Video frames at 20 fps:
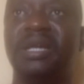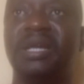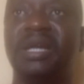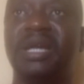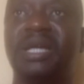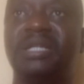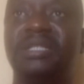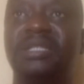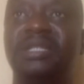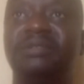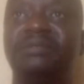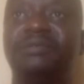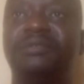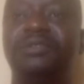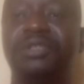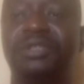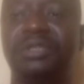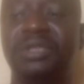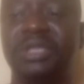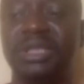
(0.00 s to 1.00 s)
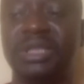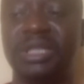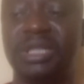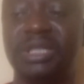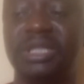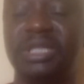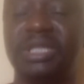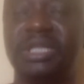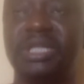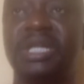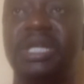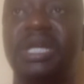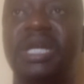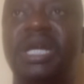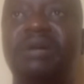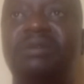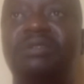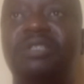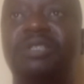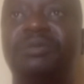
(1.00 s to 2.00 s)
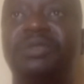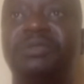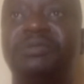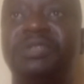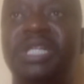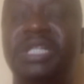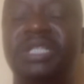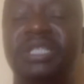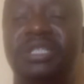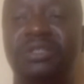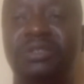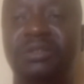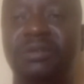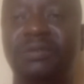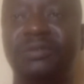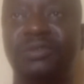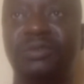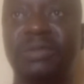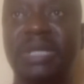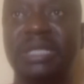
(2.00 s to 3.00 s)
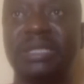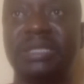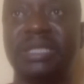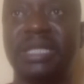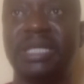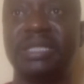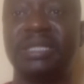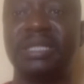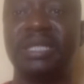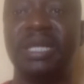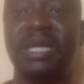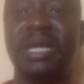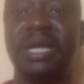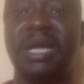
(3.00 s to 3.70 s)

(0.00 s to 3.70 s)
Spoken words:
and fortunately, I was privileged enough to attend